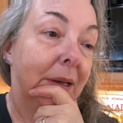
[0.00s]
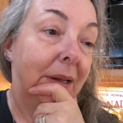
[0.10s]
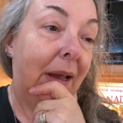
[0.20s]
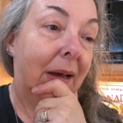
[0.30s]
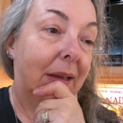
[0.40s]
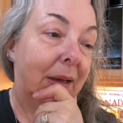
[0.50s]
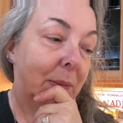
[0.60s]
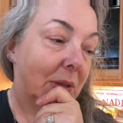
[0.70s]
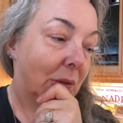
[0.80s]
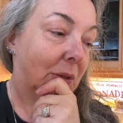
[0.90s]
Yeah, that
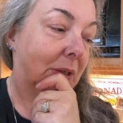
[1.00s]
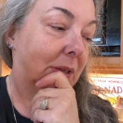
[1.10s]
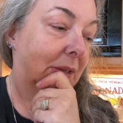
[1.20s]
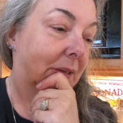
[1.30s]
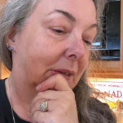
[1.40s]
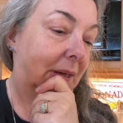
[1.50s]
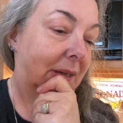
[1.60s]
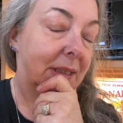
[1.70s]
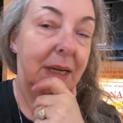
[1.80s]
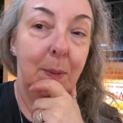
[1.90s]
was all good. I
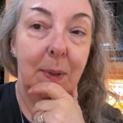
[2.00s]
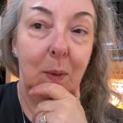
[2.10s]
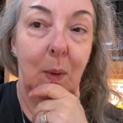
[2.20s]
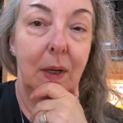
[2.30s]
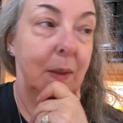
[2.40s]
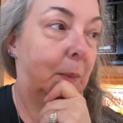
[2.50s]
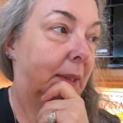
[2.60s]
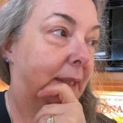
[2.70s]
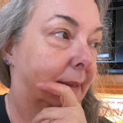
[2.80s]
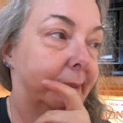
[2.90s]
guess now I better water the
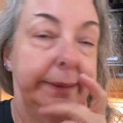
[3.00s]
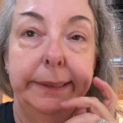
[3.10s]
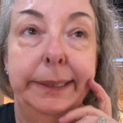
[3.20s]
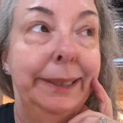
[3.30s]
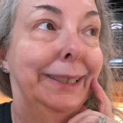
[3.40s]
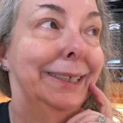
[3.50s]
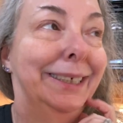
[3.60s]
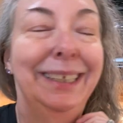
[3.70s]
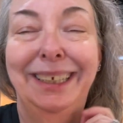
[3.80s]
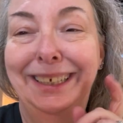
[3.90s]
plants
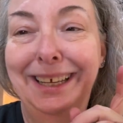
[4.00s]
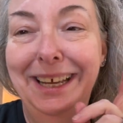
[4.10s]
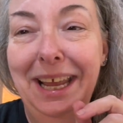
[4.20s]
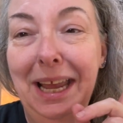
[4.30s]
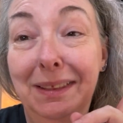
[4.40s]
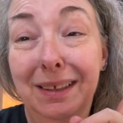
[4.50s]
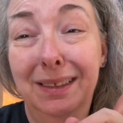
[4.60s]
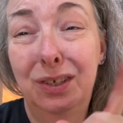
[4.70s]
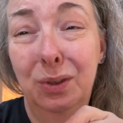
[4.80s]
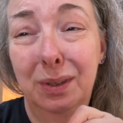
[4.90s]
and
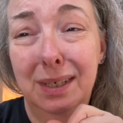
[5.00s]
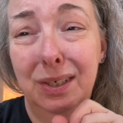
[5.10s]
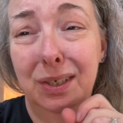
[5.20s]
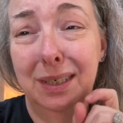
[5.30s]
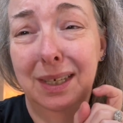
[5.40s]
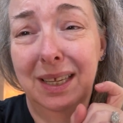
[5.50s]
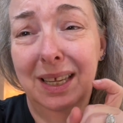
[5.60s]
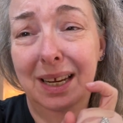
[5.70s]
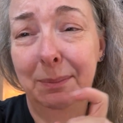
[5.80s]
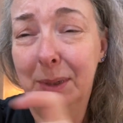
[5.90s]
then do the dishes. And
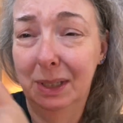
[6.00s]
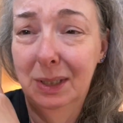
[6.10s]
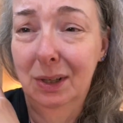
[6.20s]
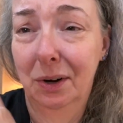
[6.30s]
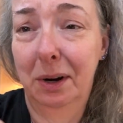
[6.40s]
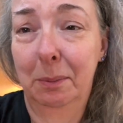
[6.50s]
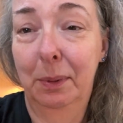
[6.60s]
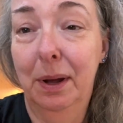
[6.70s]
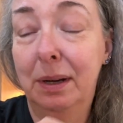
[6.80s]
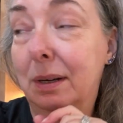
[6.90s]
then I'm gonna start on,
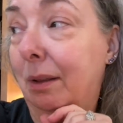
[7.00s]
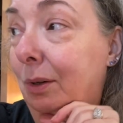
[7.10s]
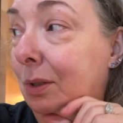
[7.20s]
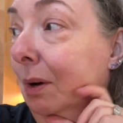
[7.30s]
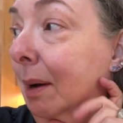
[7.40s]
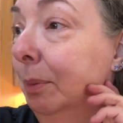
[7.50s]
on another scrap